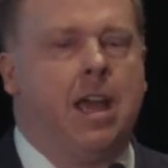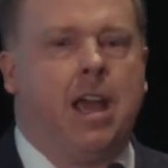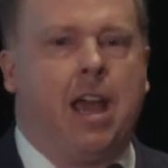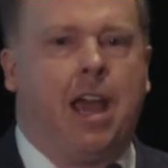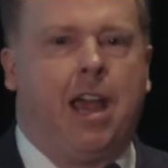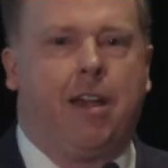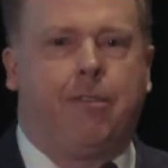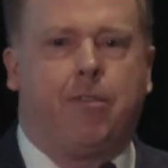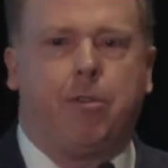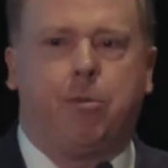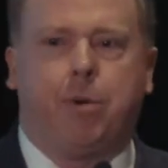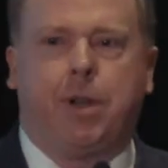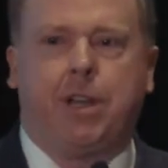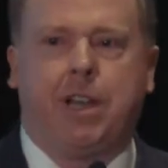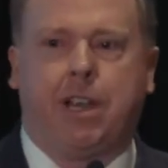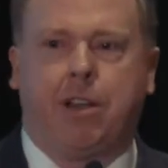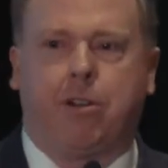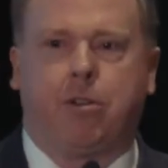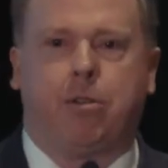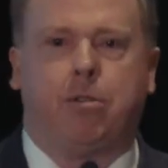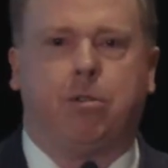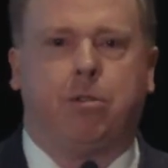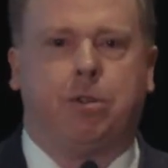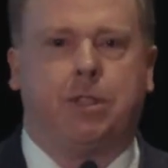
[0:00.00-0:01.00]
Everyone
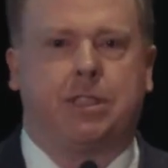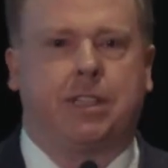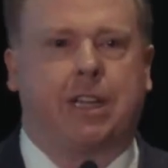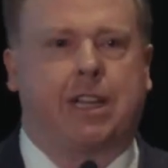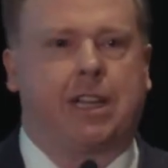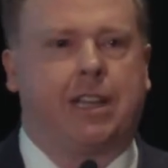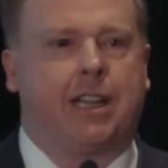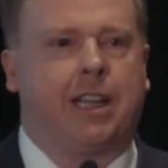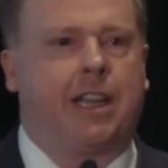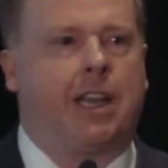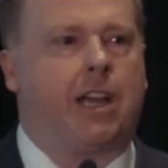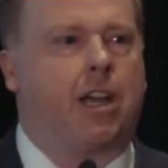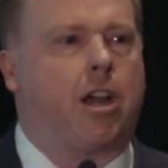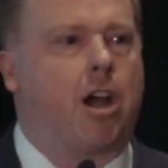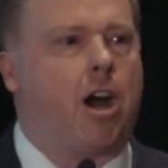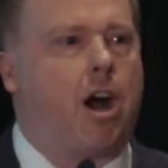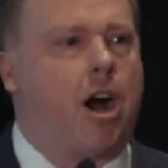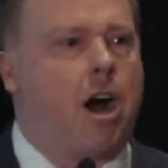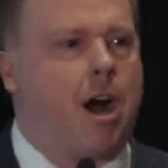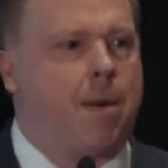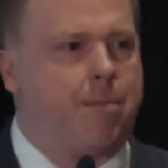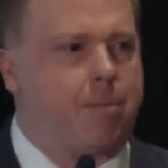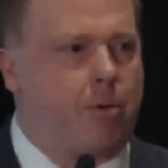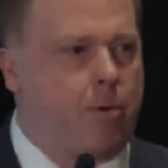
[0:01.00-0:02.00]
here who is a clinic
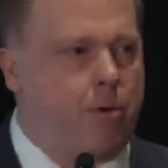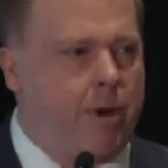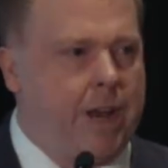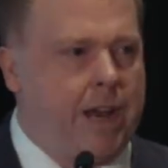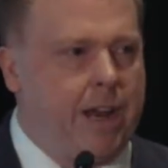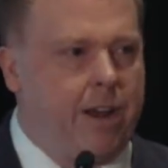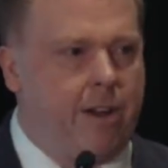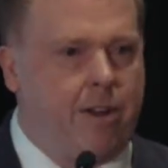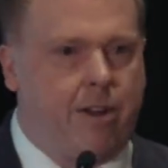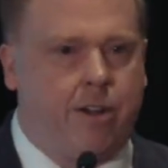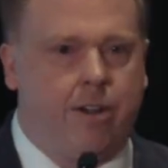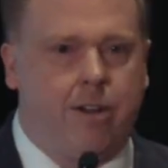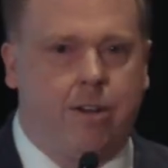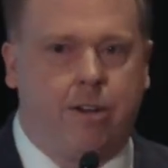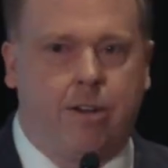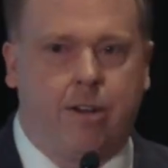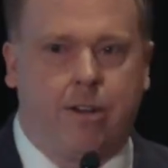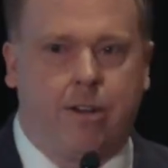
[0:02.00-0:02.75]
operator,